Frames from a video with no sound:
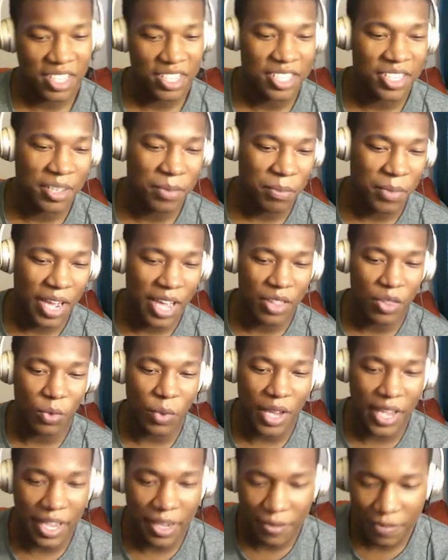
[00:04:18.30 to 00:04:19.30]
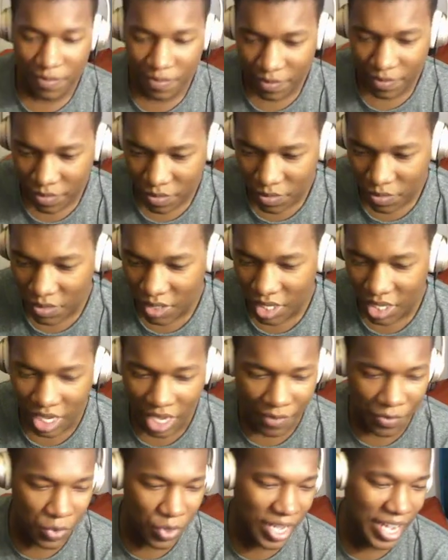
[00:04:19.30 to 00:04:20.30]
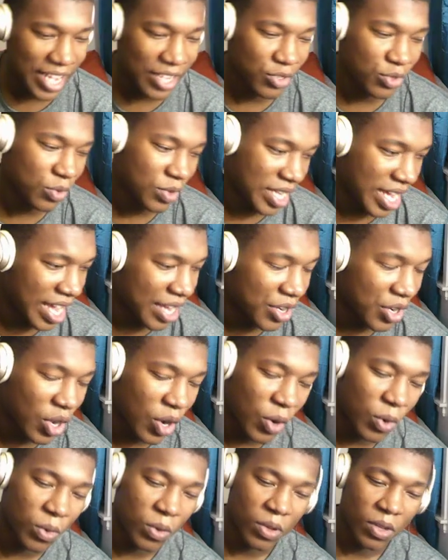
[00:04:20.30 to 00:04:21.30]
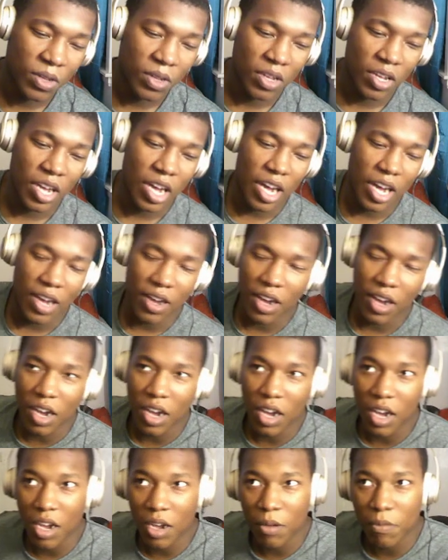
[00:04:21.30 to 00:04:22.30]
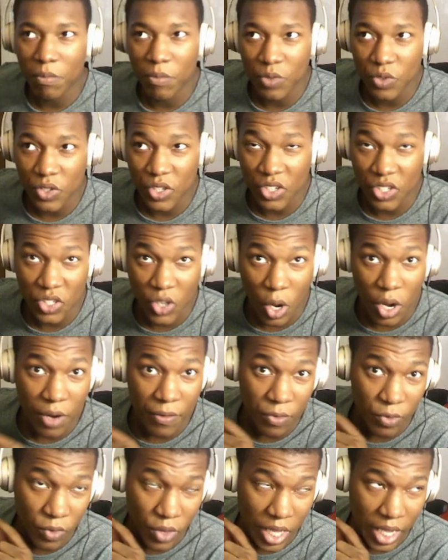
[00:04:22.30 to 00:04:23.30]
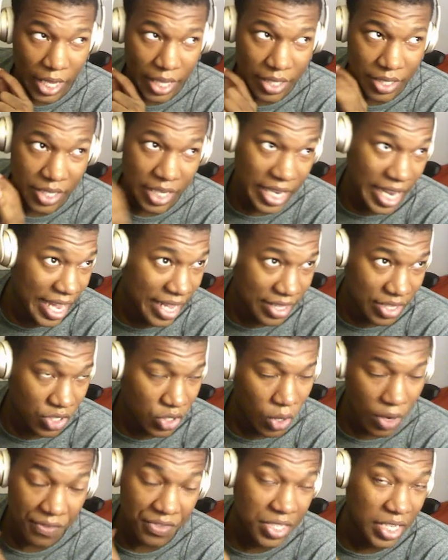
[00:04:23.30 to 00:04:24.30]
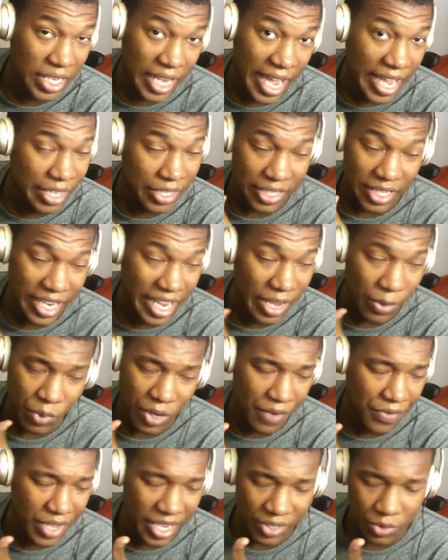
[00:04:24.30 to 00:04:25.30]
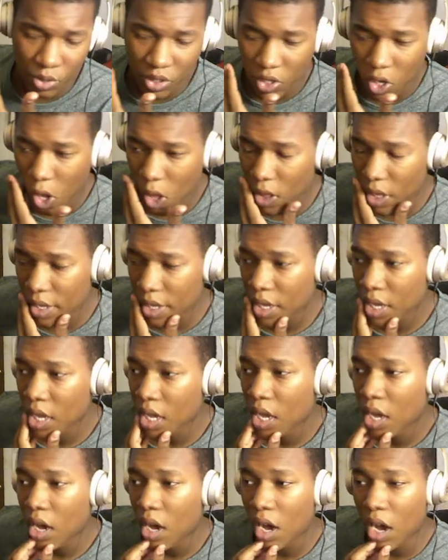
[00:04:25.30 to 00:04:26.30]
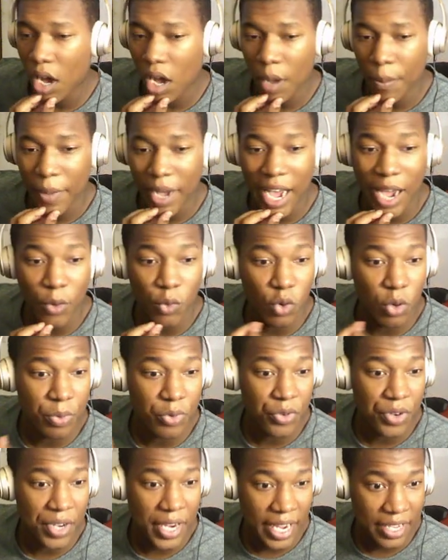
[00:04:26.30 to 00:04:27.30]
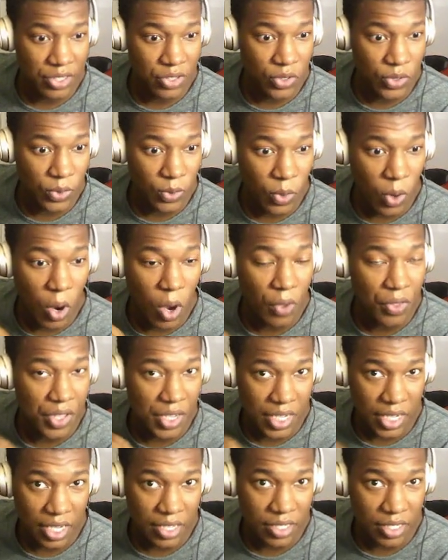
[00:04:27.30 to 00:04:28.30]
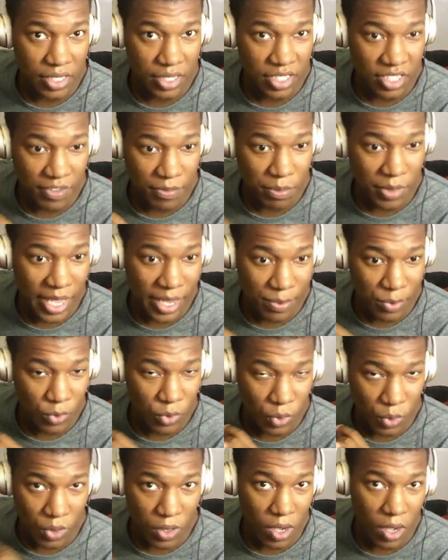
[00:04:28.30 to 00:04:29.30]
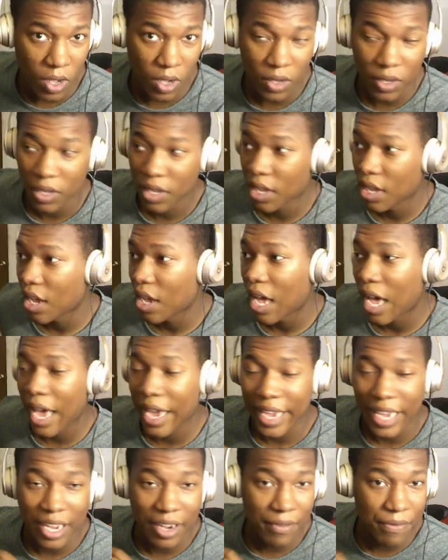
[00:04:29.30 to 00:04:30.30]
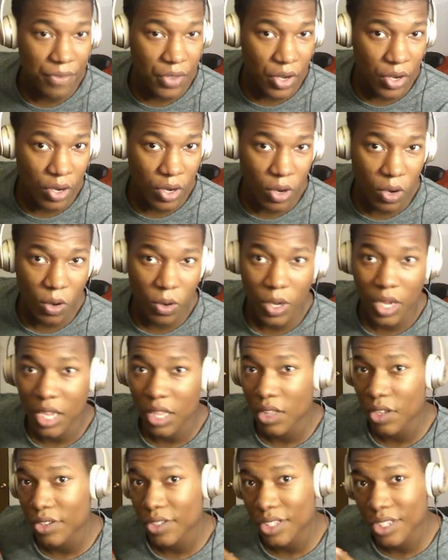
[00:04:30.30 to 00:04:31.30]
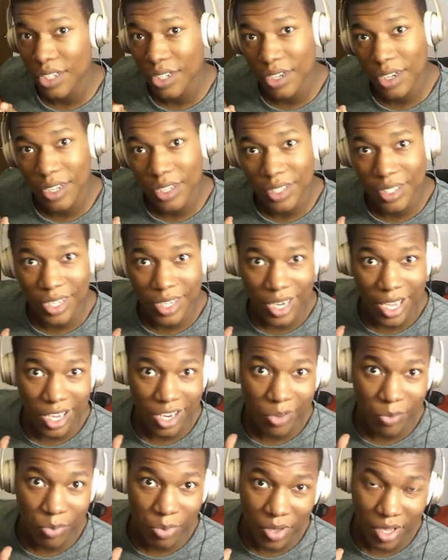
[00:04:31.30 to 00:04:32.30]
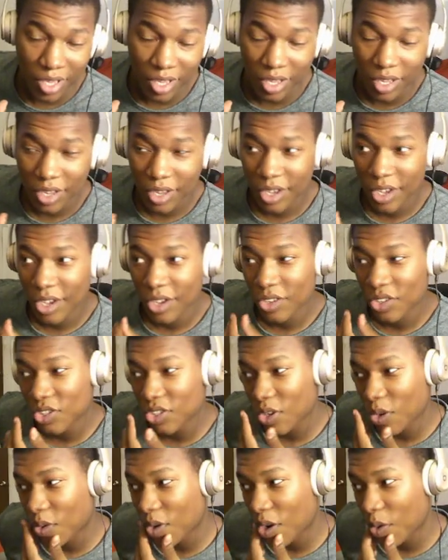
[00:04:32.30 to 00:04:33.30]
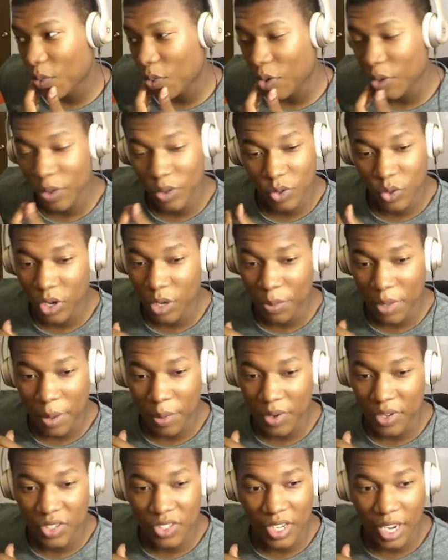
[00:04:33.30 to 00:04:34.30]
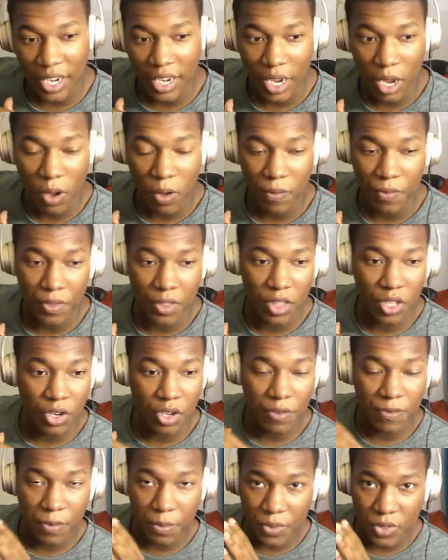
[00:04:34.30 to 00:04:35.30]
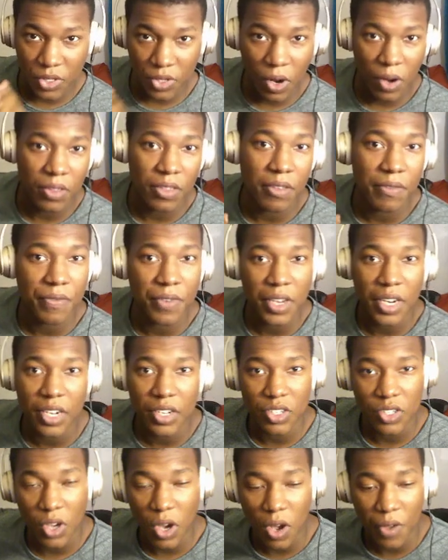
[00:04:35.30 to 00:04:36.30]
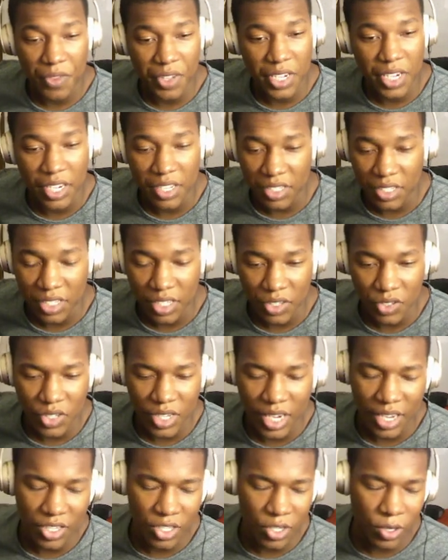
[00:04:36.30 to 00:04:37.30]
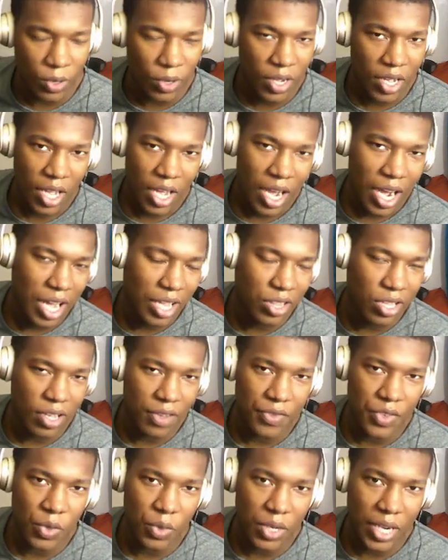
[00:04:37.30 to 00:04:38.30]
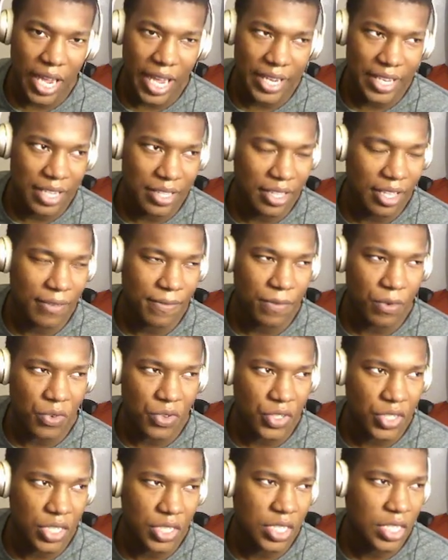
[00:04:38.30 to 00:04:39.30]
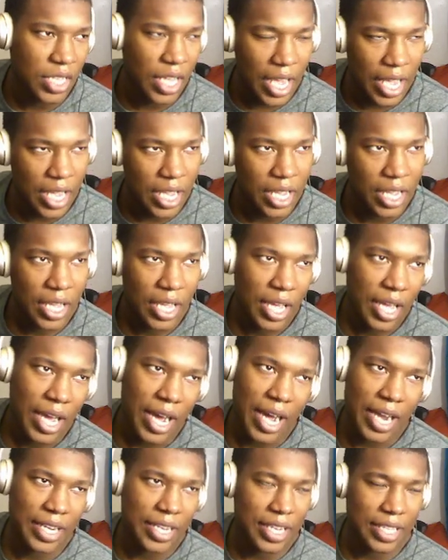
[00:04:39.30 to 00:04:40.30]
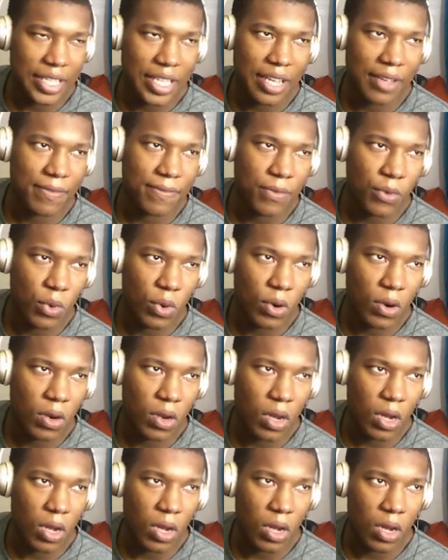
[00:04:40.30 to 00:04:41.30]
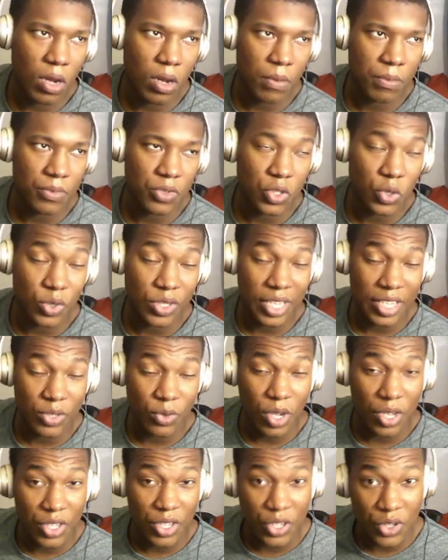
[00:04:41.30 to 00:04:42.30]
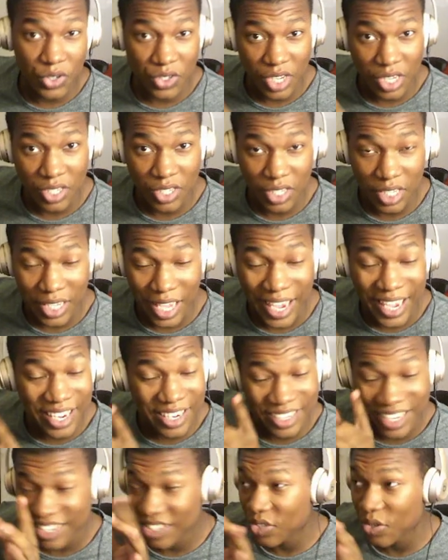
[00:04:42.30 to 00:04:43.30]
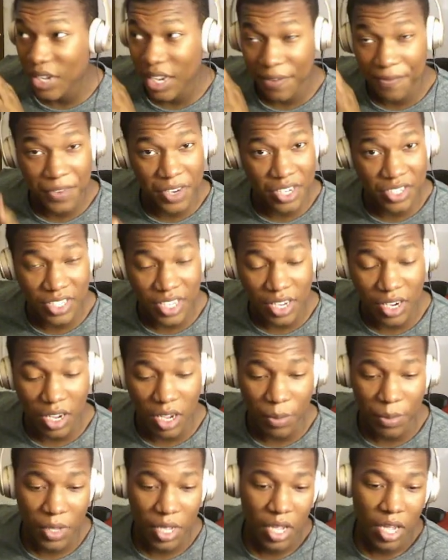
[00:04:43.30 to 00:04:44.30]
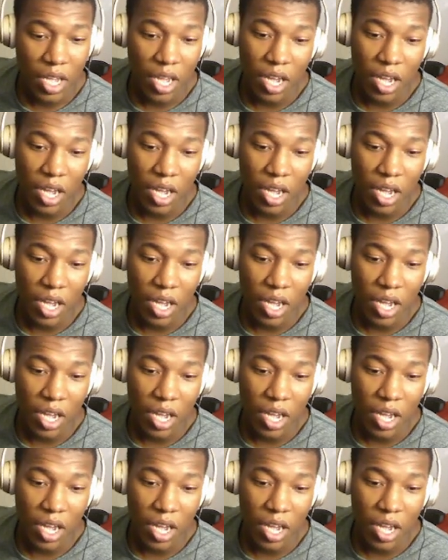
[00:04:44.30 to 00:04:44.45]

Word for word: Listen, by the way, if you guys do not know, Uh, the start of like today, the start of tonight, today, whatever you guys want to call it. Um, I will be reacting to all the cutscenes of Black Myth: Wukong. I got a video. It looks good, ten eighty p. So uh, we're, we're going to be able to check out literally from start to finish all the cutscenes. You guys know I love doing that. I did that for G T A. I did that for um, Suicide Squad: Kill the Justice League. I got. I still got to finish that up.